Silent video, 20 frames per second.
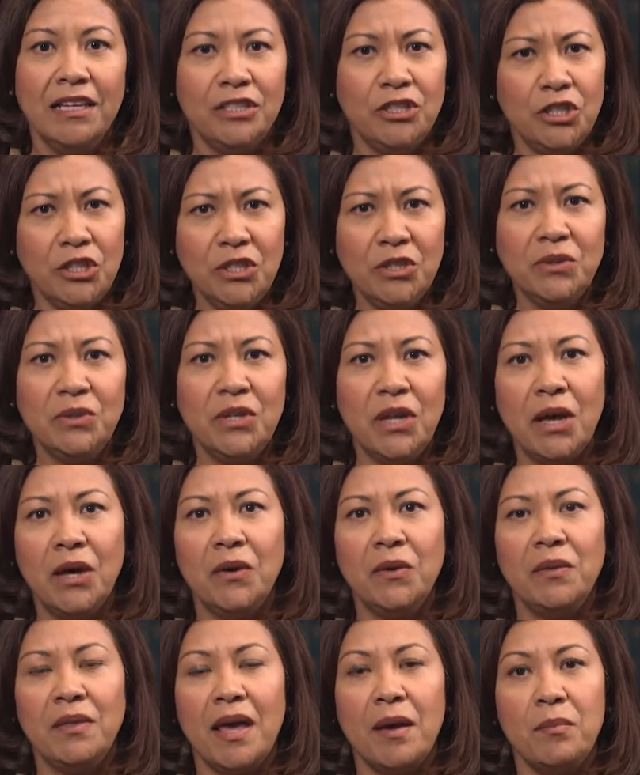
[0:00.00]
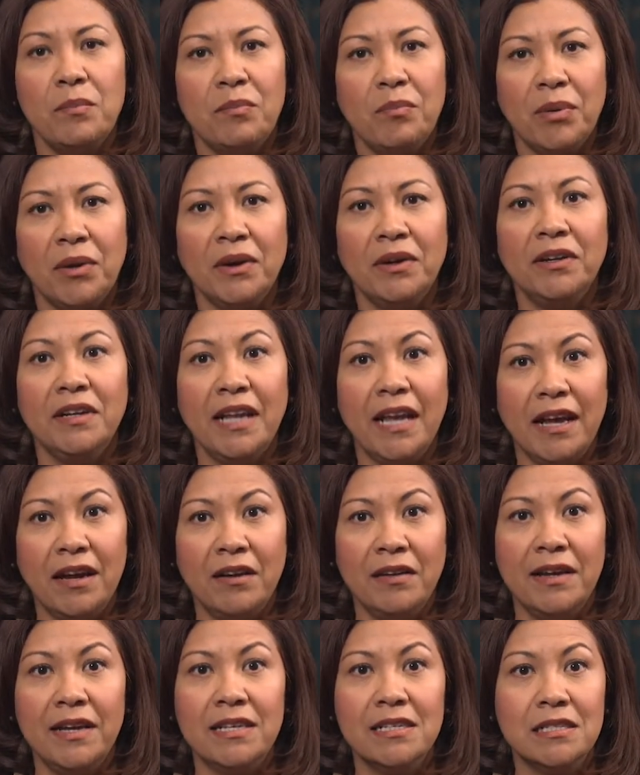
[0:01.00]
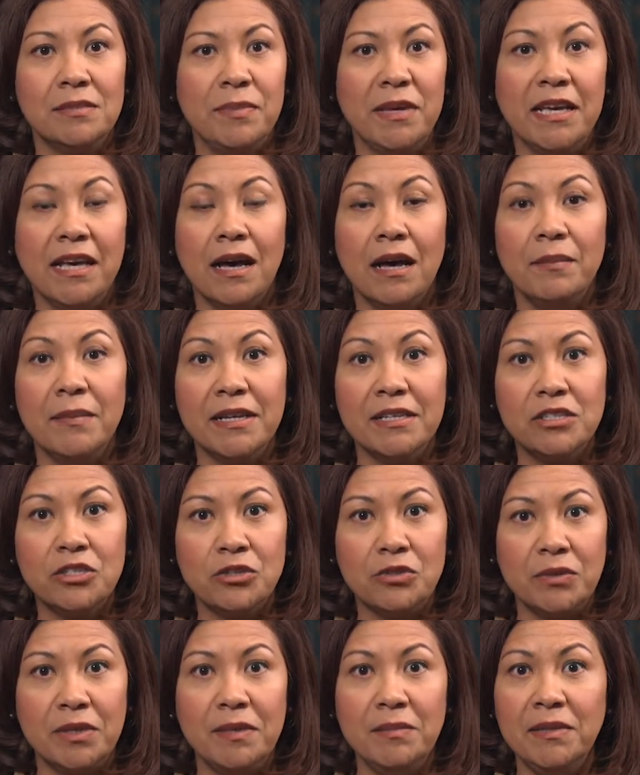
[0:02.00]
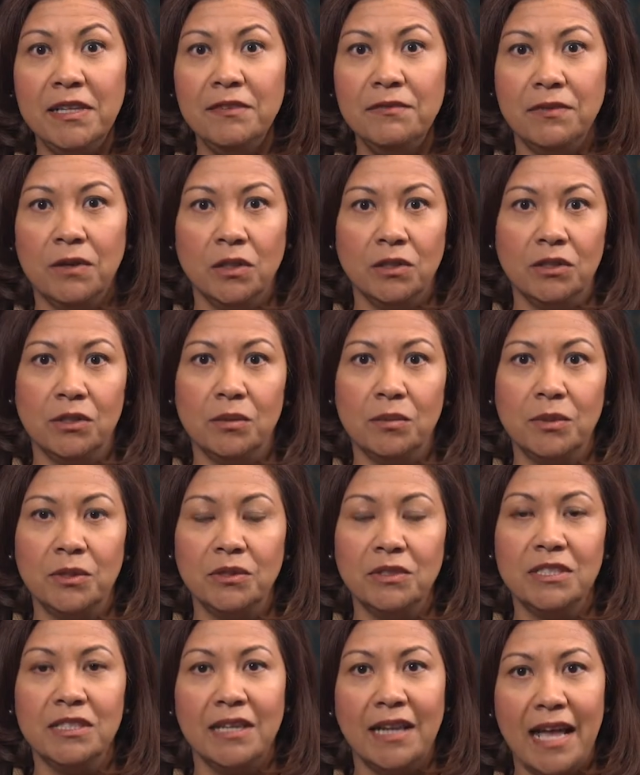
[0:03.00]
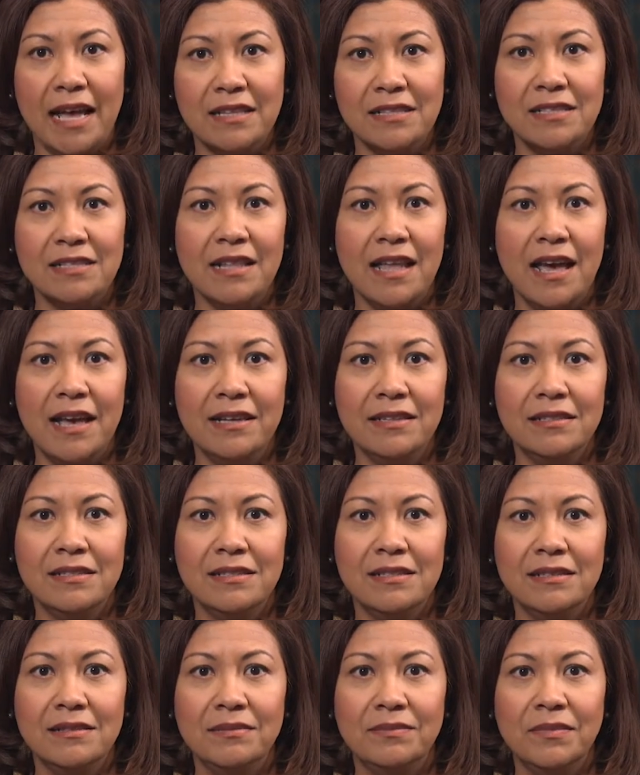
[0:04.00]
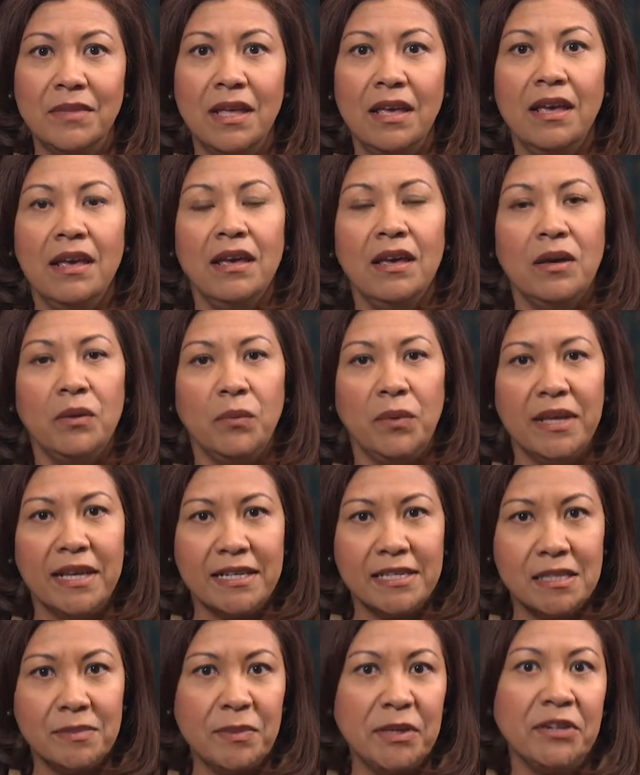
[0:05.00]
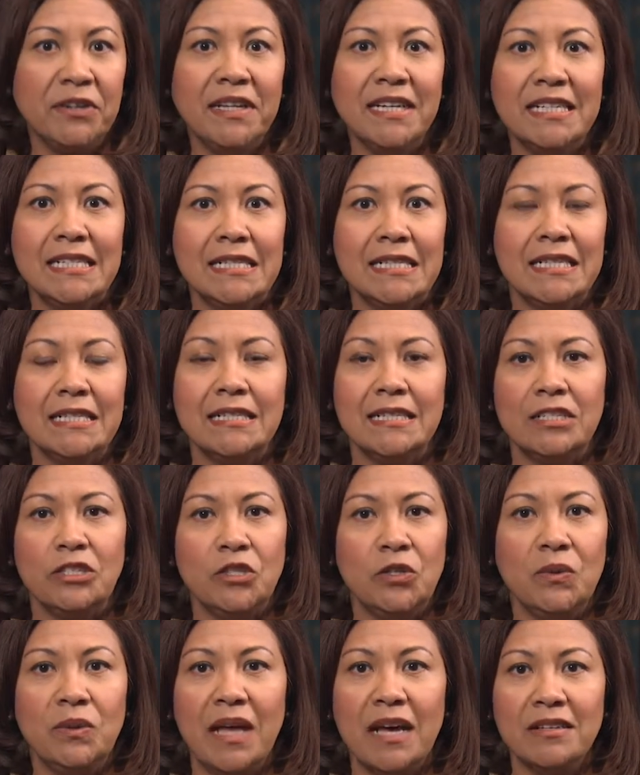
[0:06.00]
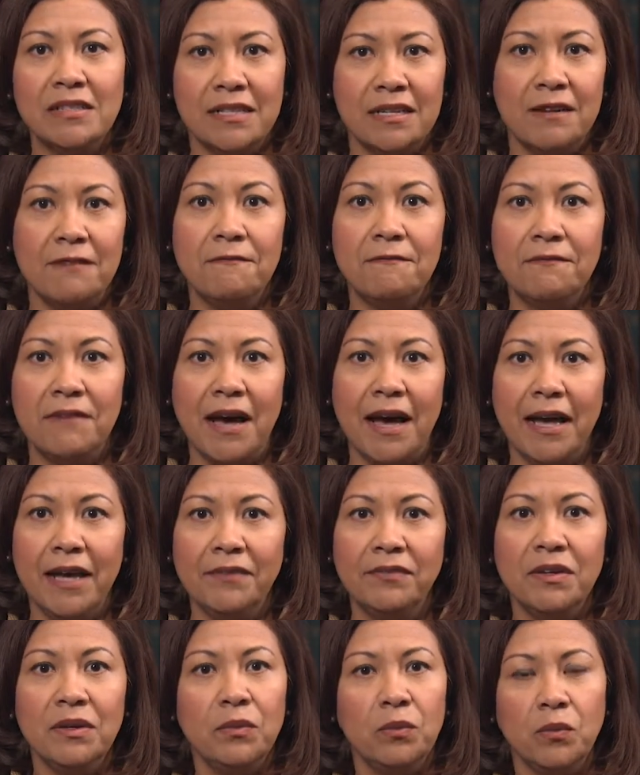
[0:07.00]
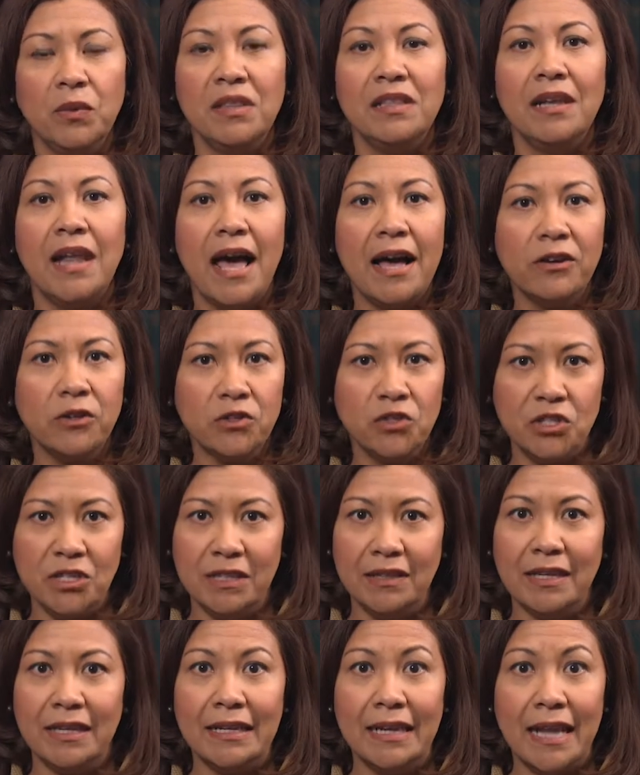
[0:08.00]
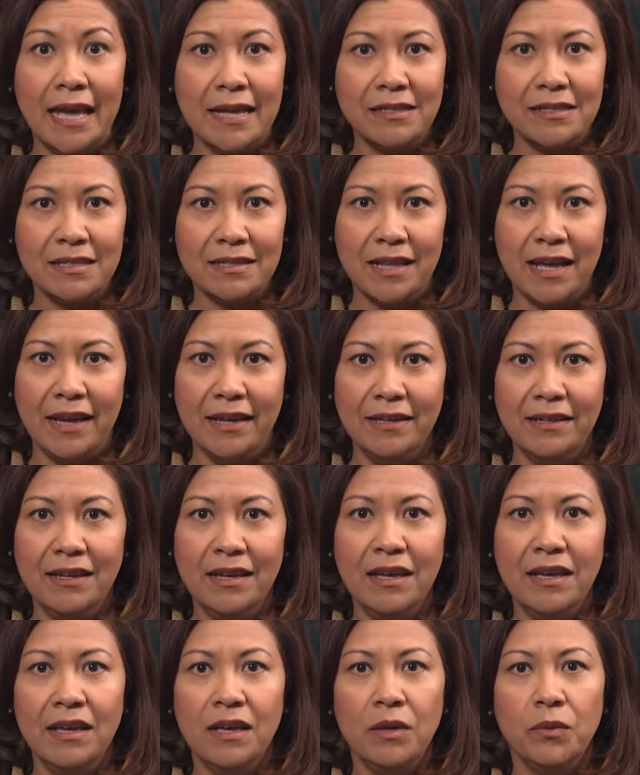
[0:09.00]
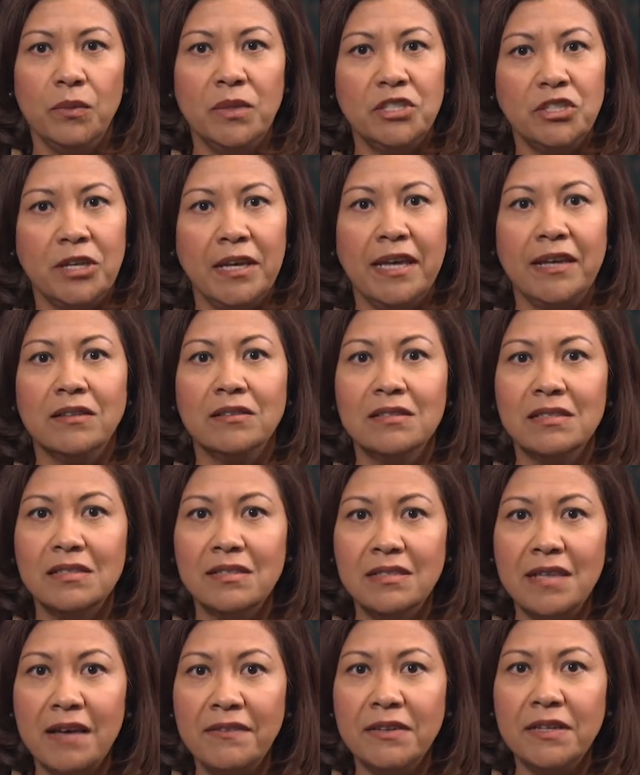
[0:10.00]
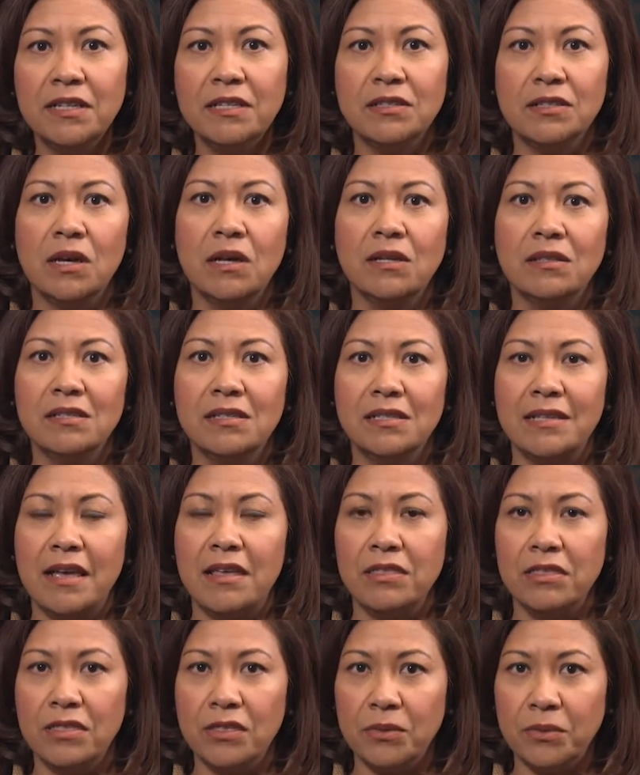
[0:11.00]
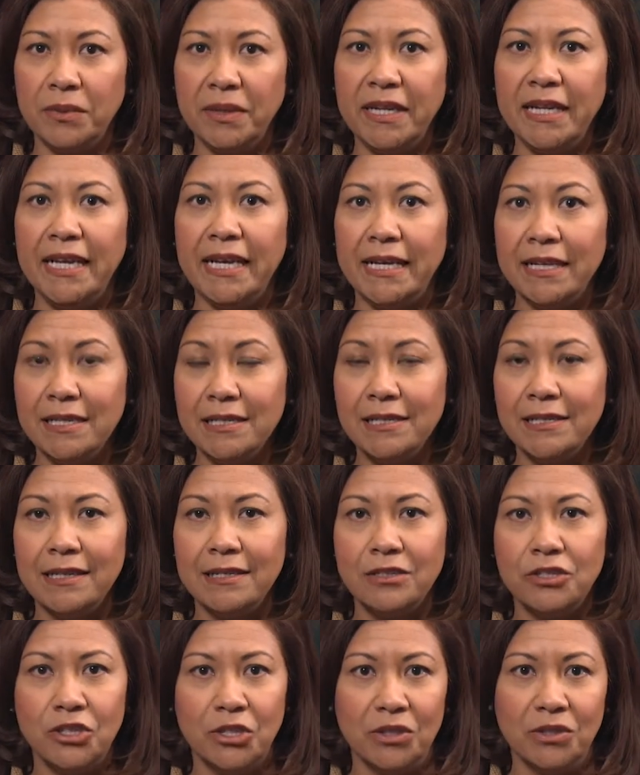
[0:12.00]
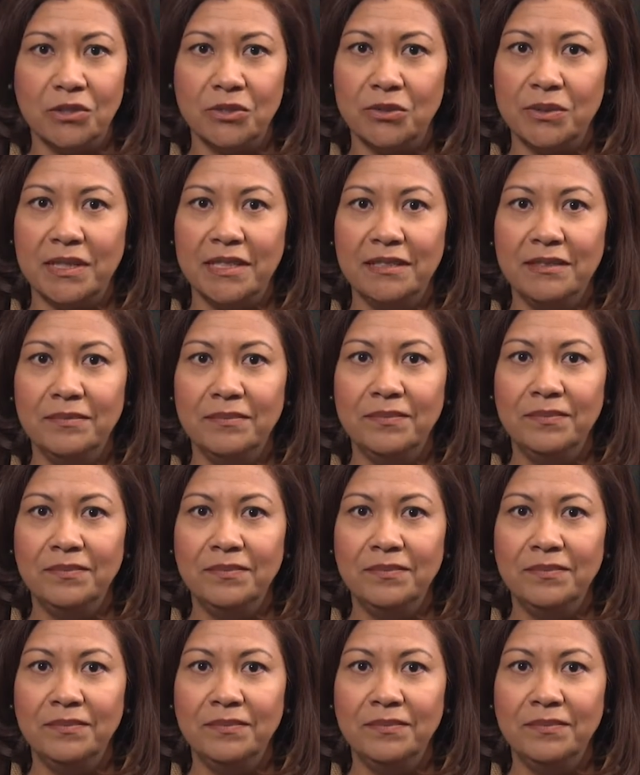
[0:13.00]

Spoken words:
Do you know that burned areas become extremely vulnerable to landslides? We experienced this in 2005 with La Conchita landslide, which killed 7 adults and 3 innocent children.